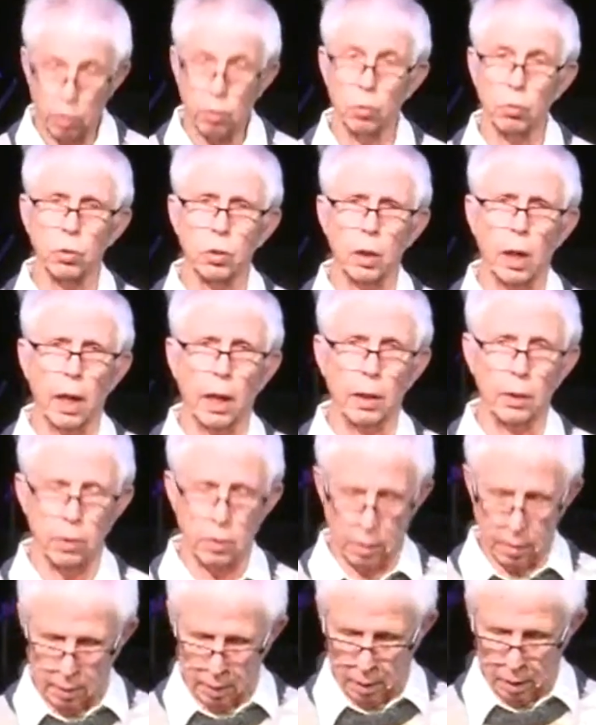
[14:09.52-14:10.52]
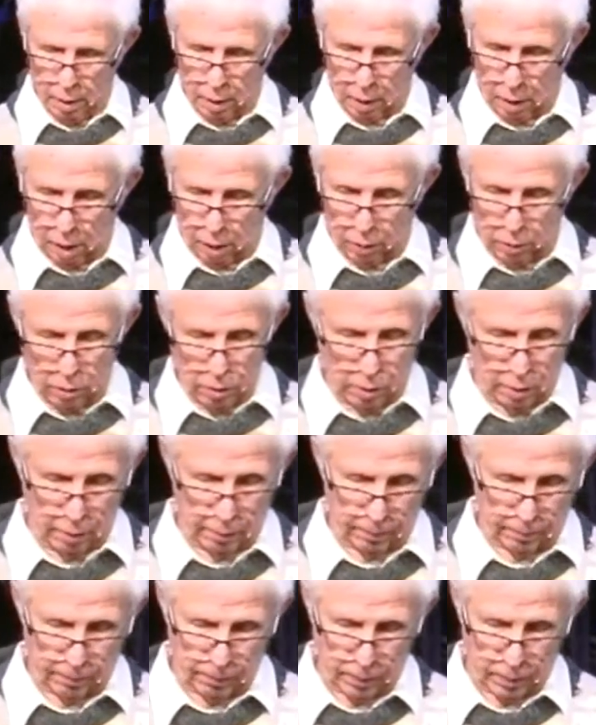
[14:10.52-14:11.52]
2 signs, colored
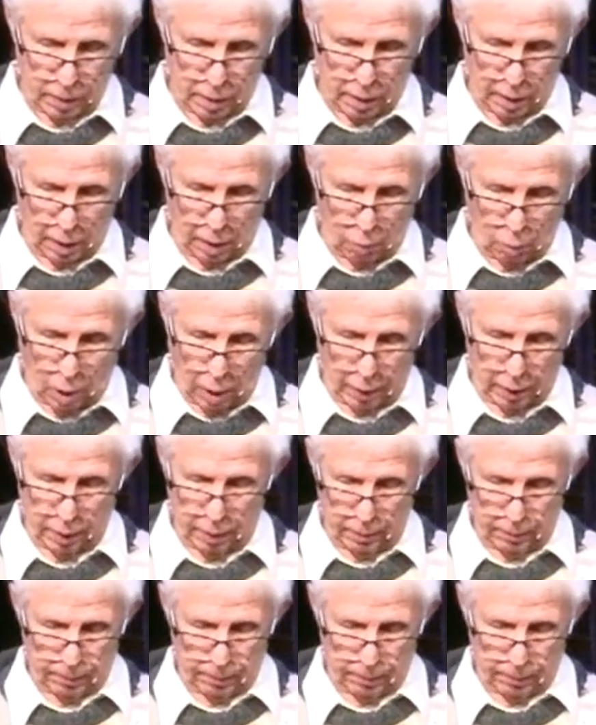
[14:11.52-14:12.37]
and white.